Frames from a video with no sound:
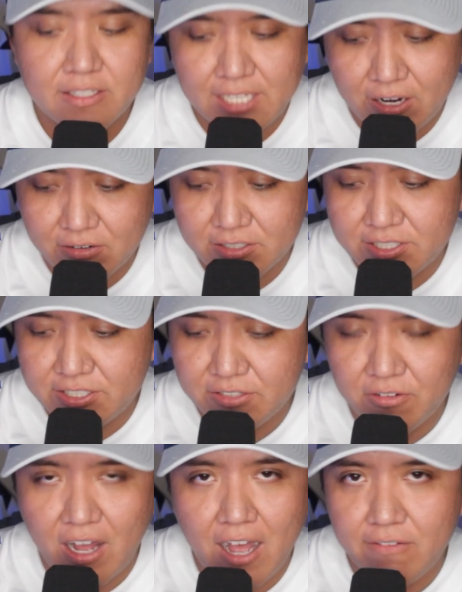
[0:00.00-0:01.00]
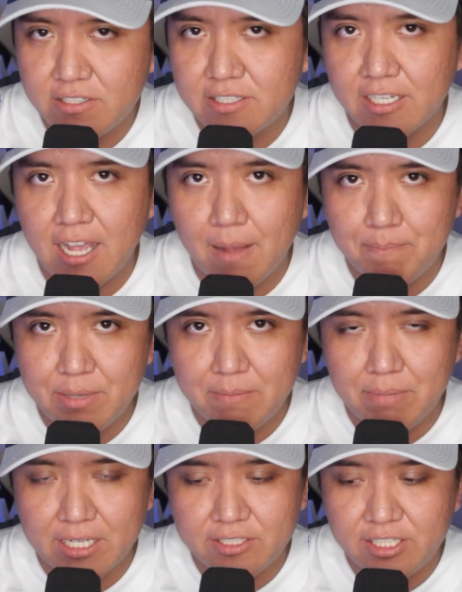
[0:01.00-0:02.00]
Terrence Steele obviously got
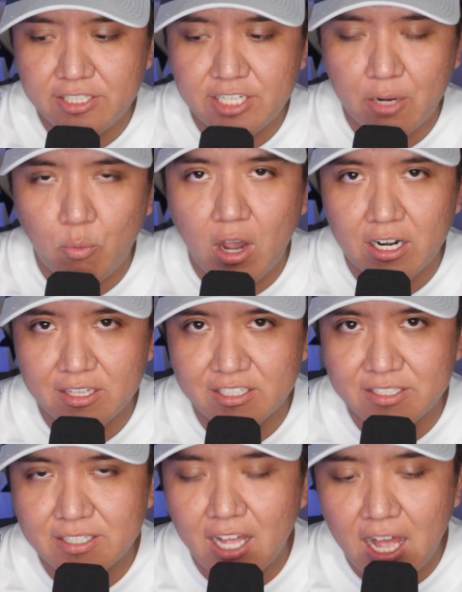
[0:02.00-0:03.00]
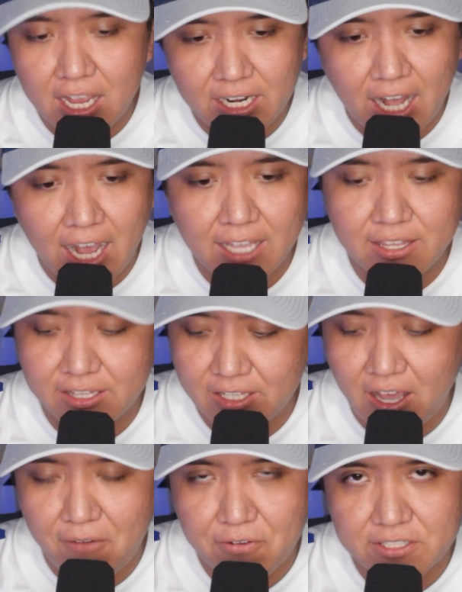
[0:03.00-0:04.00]
beat by TJ Watt on the side. I think
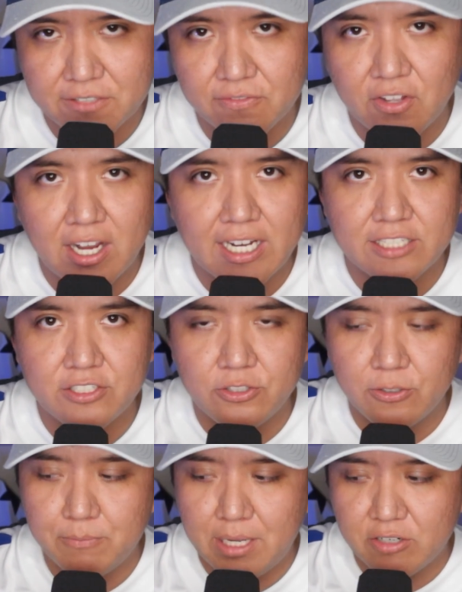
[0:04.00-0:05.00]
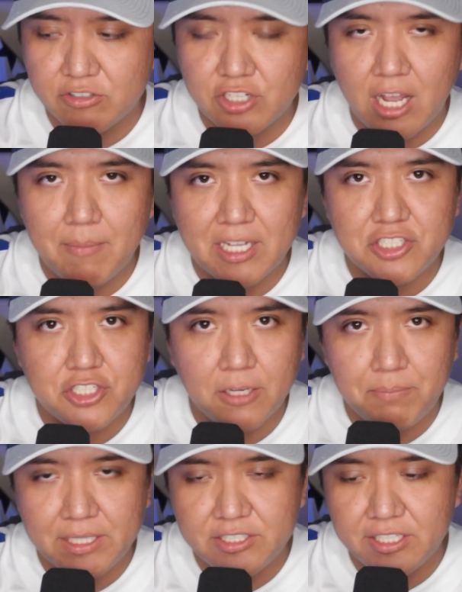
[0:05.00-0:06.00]
the offensive line has to do a better job at
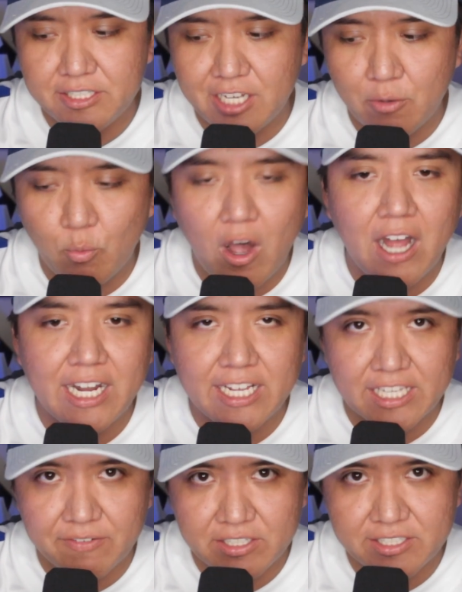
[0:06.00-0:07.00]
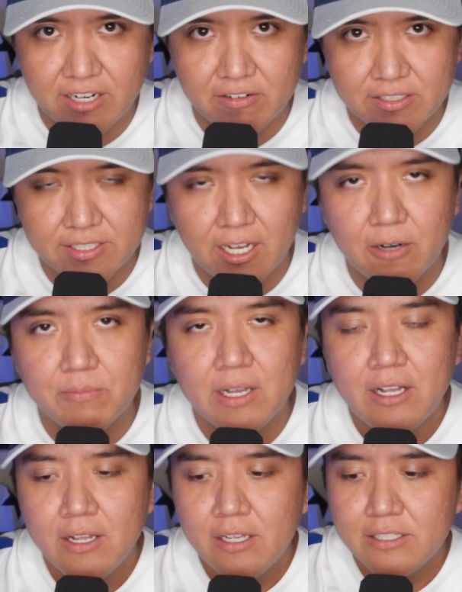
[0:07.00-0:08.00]
chipping TJ Watt and giving Terrence help
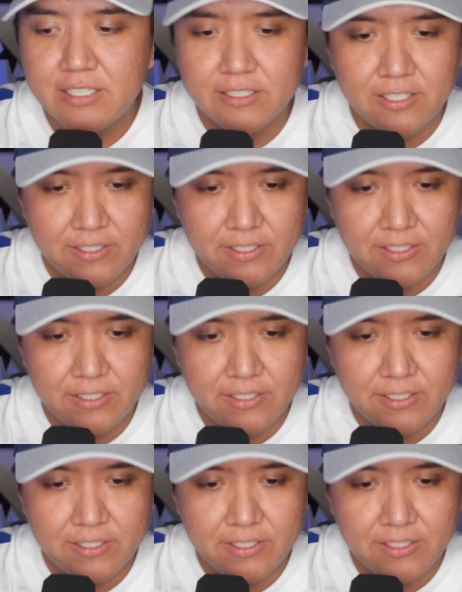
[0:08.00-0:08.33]
since